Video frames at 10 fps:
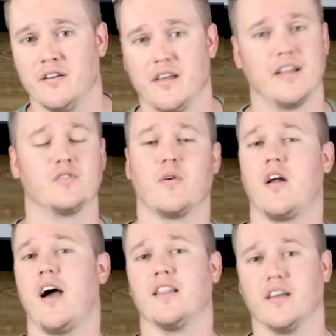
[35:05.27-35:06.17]
And that is
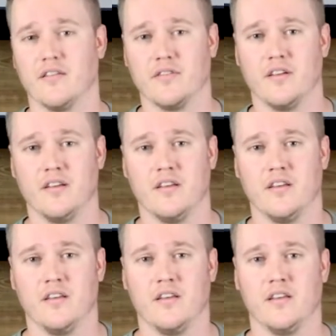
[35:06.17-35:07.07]
where I live.
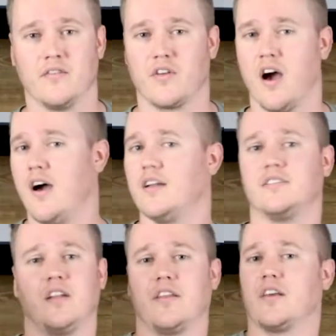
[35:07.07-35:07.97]
If God
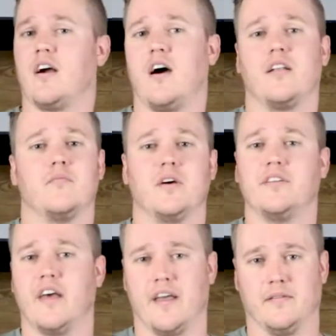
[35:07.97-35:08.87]
is not the God of the
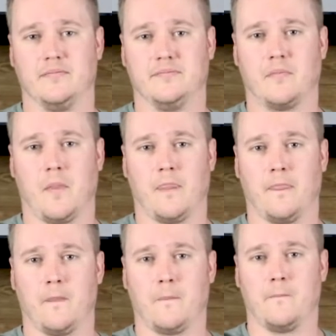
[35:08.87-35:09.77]
mundane,
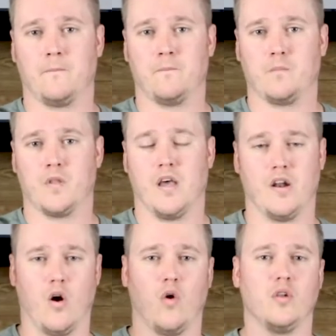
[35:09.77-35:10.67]

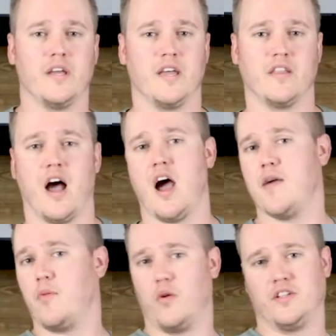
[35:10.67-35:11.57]
and only in the
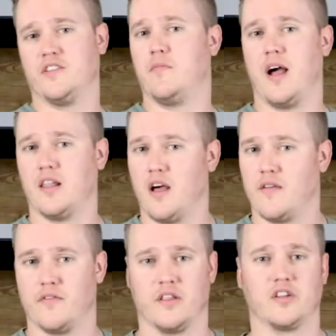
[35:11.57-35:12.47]
high points of my
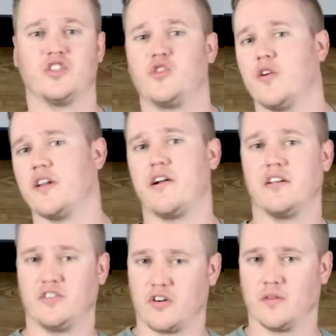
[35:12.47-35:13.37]
life, in the
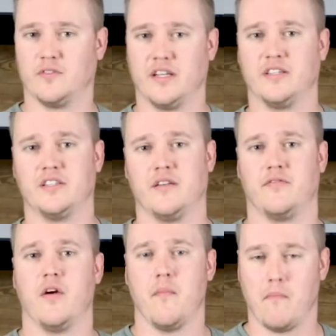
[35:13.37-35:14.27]
extraordinary circumstances
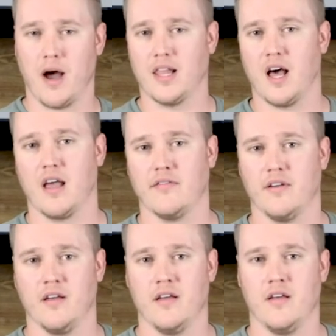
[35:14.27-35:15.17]
of my life,
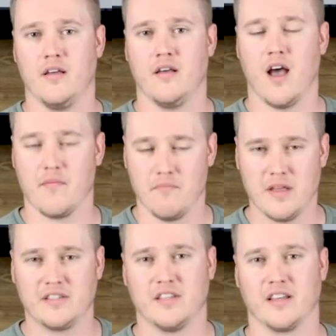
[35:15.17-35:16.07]
I'm
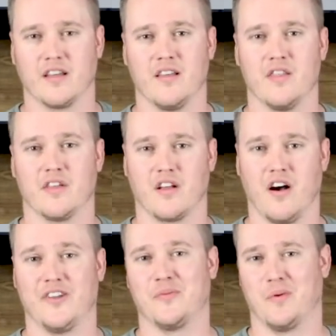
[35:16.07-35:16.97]
missing the
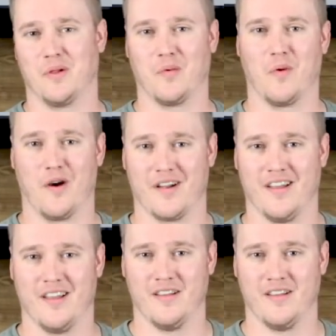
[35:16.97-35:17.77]
gospel at work.